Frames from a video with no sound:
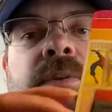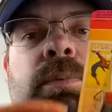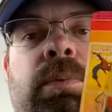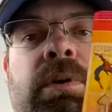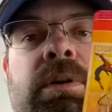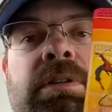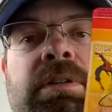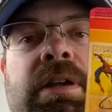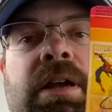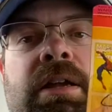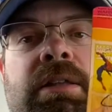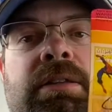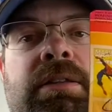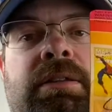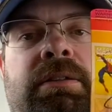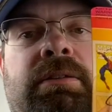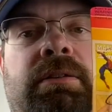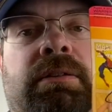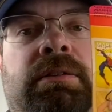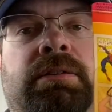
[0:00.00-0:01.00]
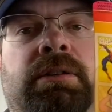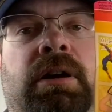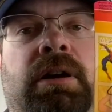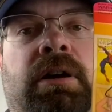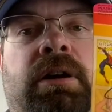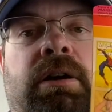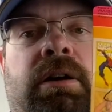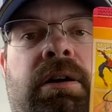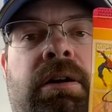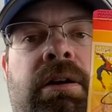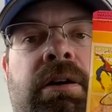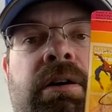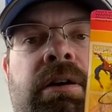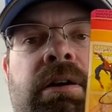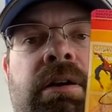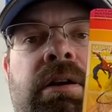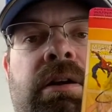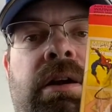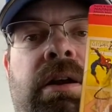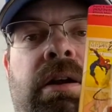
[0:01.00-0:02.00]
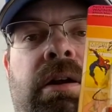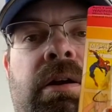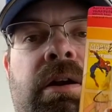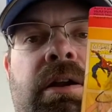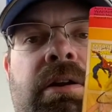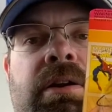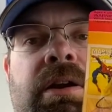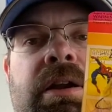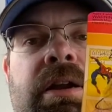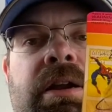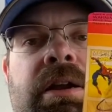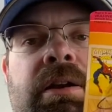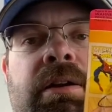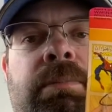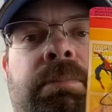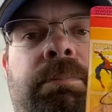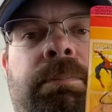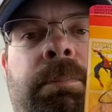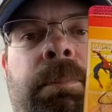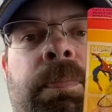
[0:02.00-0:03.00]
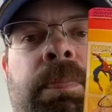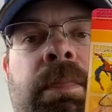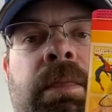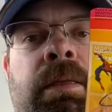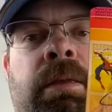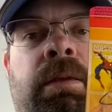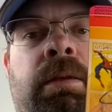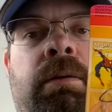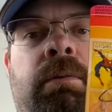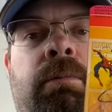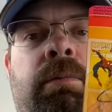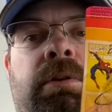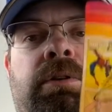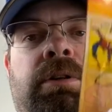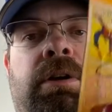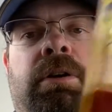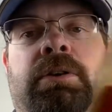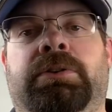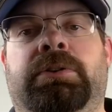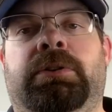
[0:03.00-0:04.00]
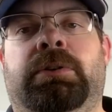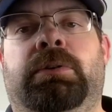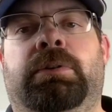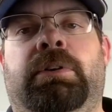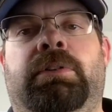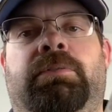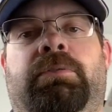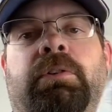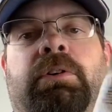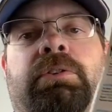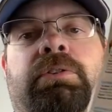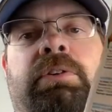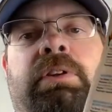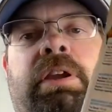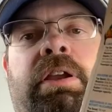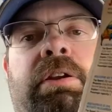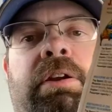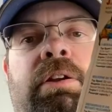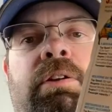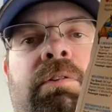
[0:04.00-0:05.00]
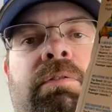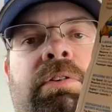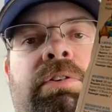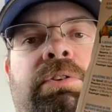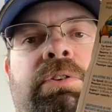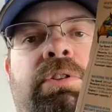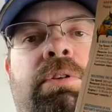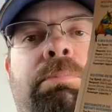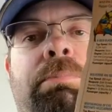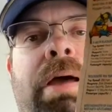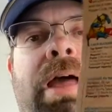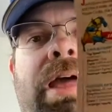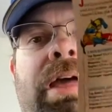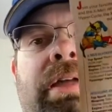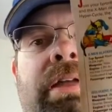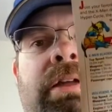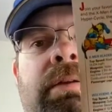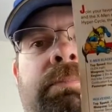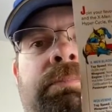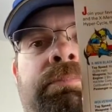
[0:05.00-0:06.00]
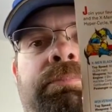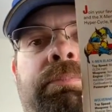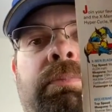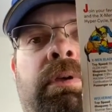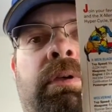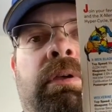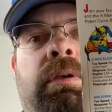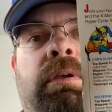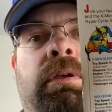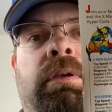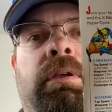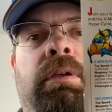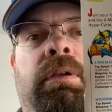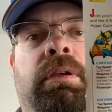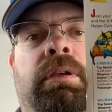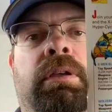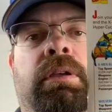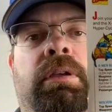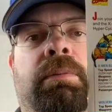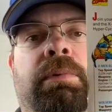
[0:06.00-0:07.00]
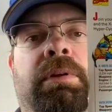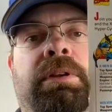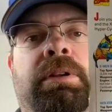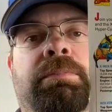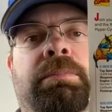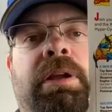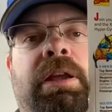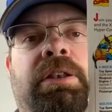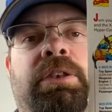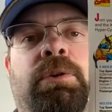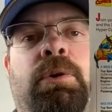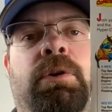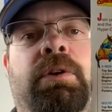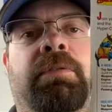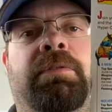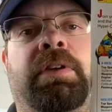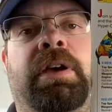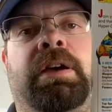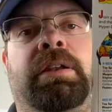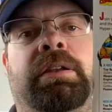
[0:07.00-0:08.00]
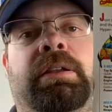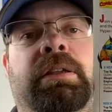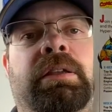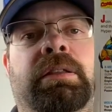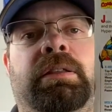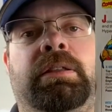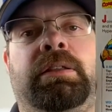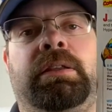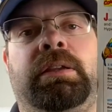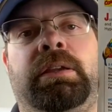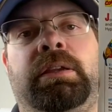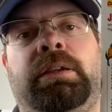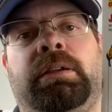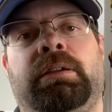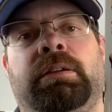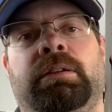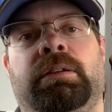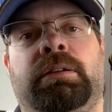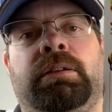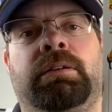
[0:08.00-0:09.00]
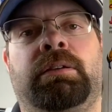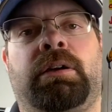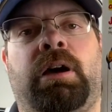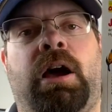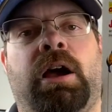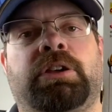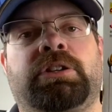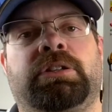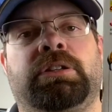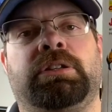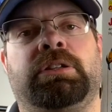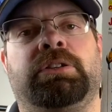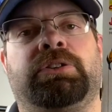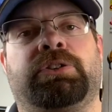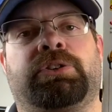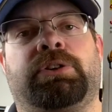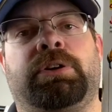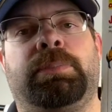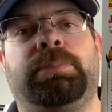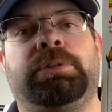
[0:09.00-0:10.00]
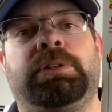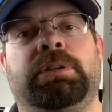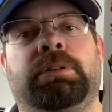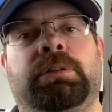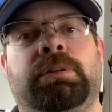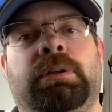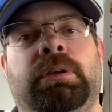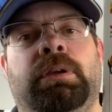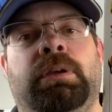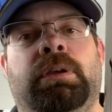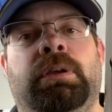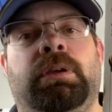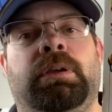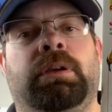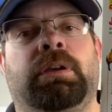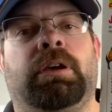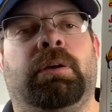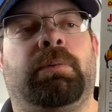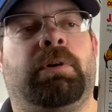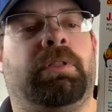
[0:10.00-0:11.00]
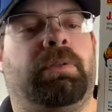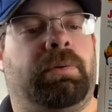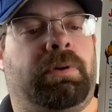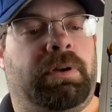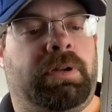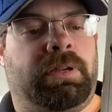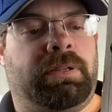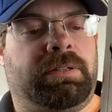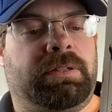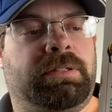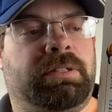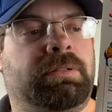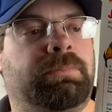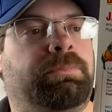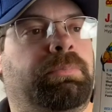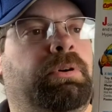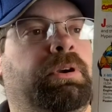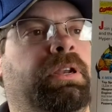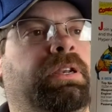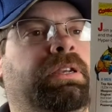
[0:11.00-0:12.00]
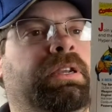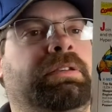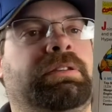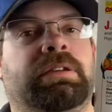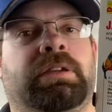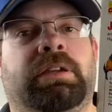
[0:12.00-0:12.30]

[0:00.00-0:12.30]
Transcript: where it's got this little darker area right here, which also unfortunately carried over to the back. I did make note of that in the auction description. Otherwise, it's in pretty decent